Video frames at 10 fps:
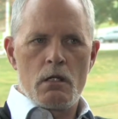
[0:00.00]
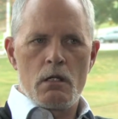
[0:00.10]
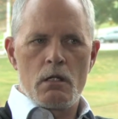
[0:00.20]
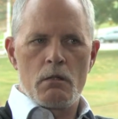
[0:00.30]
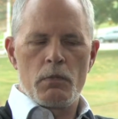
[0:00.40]

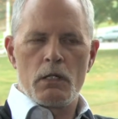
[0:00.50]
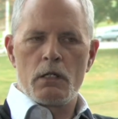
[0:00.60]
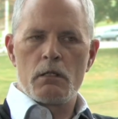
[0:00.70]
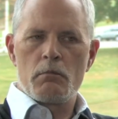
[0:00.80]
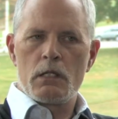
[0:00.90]
And
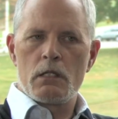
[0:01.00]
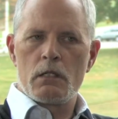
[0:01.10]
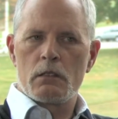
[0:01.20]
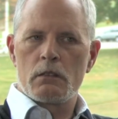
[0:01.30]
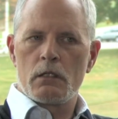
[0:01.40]
by making
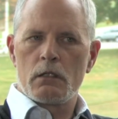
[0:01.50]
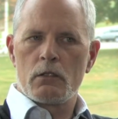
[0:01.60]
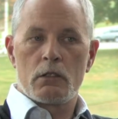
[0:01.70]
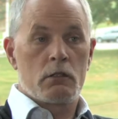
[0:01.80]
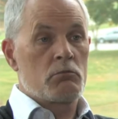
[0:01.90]
that
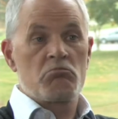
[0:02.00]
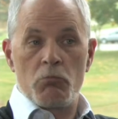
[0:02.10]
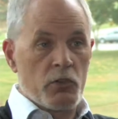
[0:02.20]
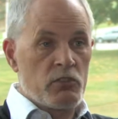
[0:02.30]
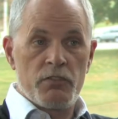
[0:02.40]
dialogue
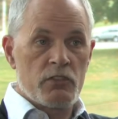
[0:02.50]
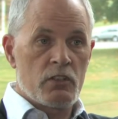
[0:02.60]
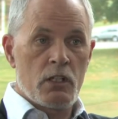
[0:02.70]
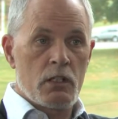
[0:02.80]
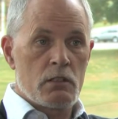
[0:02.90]
more
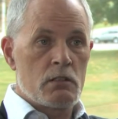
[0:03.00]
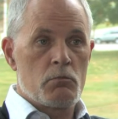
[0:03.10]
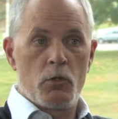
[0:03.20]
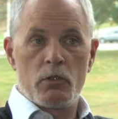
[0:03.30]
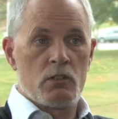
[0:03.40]
sophisticated,
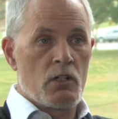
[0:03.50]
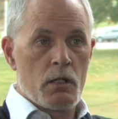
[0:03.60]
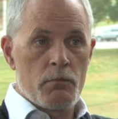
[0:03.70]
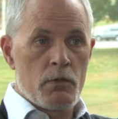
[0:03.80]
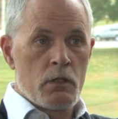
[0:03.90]
more in
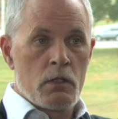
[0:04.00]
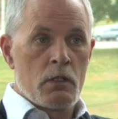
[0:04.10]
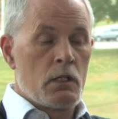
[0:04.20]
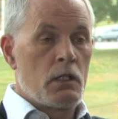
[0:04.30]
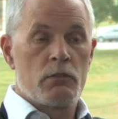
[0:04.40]
depth,
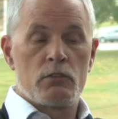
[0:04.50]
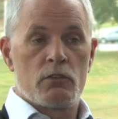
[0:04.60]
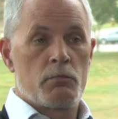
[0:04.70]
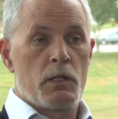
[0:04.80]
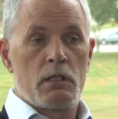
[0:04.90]
even
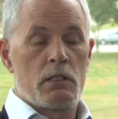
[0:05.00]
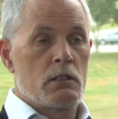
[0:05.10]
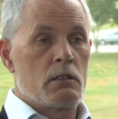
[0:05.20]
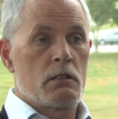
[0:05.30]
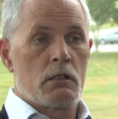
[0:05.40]
just making
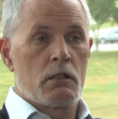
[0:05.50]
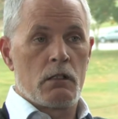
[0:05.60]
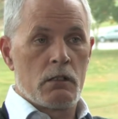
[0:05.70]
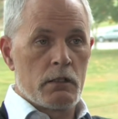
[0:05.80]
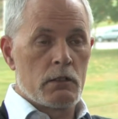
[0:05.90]
it
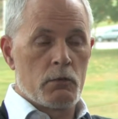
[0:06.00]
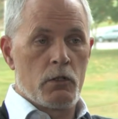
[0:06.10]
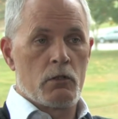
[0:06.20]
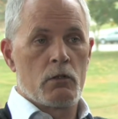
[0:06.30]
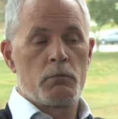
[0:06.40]
clear to
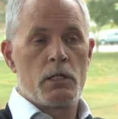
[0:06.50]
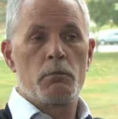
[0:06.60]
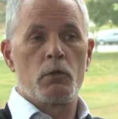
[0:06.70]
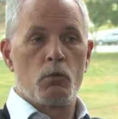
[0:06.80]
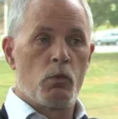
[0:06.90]
other
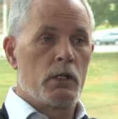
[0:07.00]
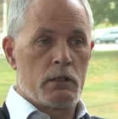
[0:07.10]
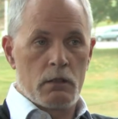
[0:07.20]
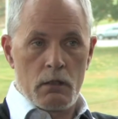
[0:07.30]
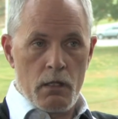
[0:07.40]
people what
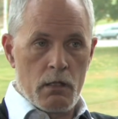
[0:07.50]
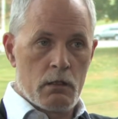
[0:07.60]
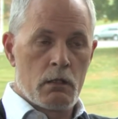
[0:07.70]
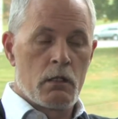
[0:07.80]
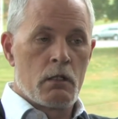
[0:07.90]

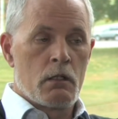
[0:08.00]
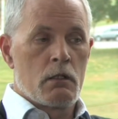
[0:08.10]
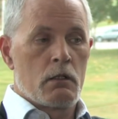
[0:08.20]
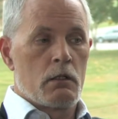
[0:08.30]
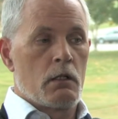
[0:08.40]

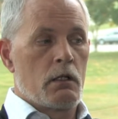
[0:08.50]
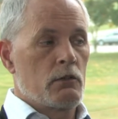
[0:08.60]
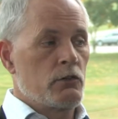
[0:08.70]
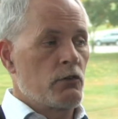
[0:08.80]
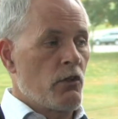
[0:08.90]

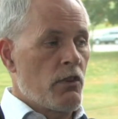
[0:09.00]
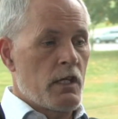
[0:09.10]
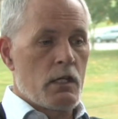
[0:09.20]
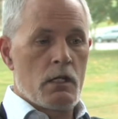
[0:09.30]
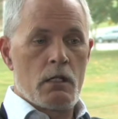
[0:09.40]
others are
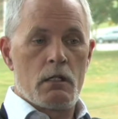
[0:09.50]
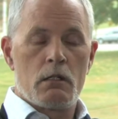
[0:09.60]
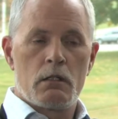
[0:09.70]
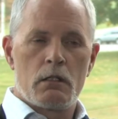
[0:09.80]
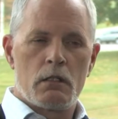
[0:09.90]
thinking,
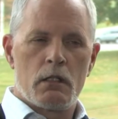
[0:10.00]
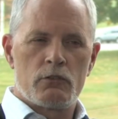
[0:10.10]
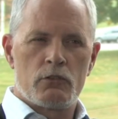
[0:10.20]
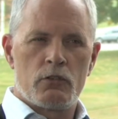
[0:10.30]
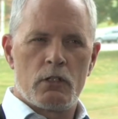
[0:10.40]
it has
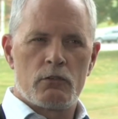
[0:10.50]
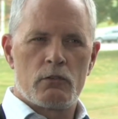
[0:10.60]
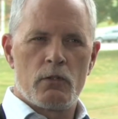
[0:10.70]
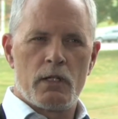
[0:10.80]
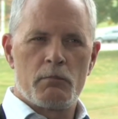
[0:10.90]
a chance
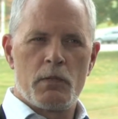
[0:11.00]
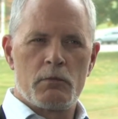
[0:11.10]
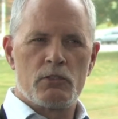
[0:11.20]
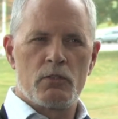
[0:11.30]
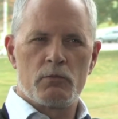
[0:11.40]
to add
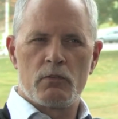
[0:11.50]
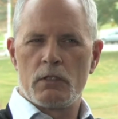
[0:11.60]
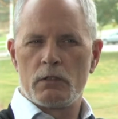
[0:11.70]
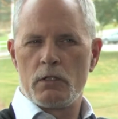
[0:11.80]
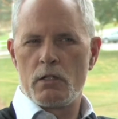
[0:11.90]
maybe some
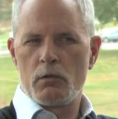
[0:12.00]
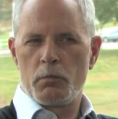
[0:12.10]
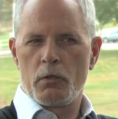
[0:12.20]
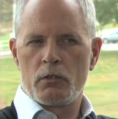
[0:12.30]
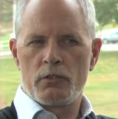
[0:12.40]
civility to
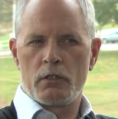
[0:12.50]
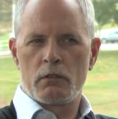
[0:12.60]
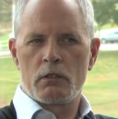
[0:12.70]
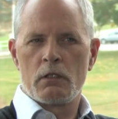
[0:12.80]
a project